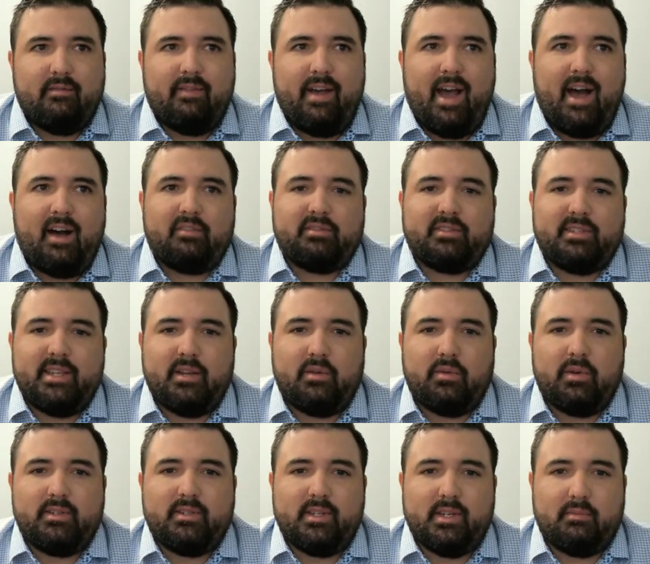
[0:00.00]
a valve
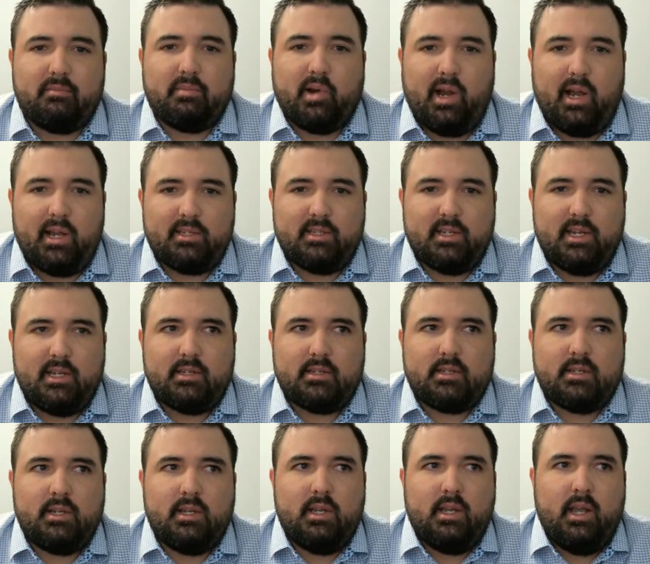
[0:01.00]
sequencing
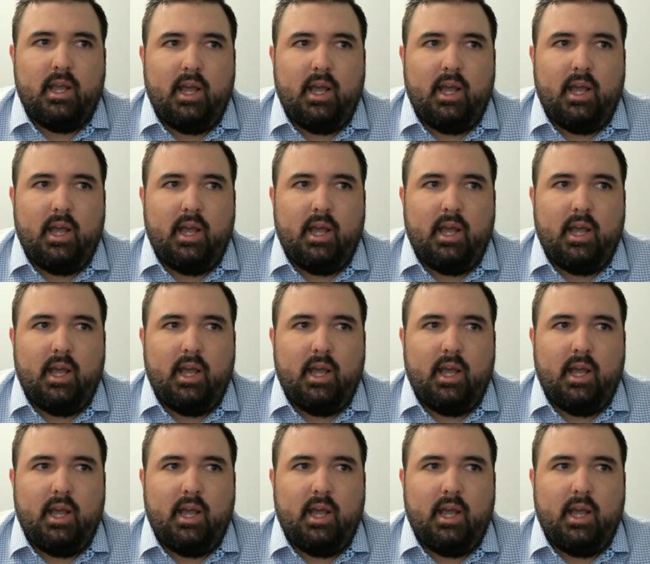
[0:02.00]
process